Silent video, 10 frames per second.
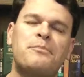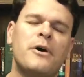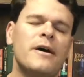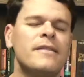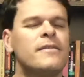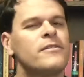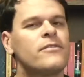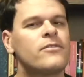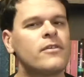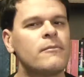but
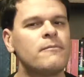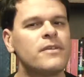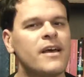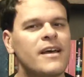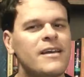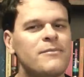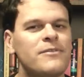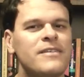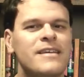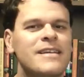there's
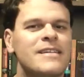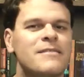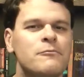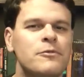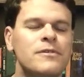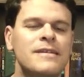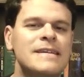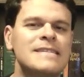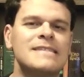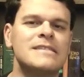sometimes that it
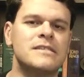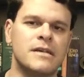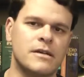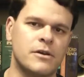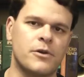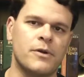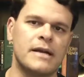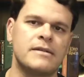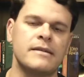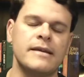really isn't done
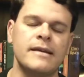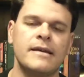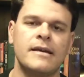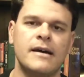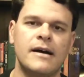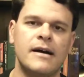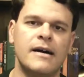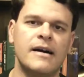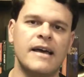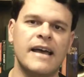correctly.
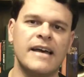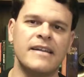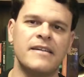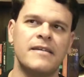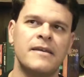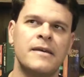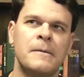Uh, and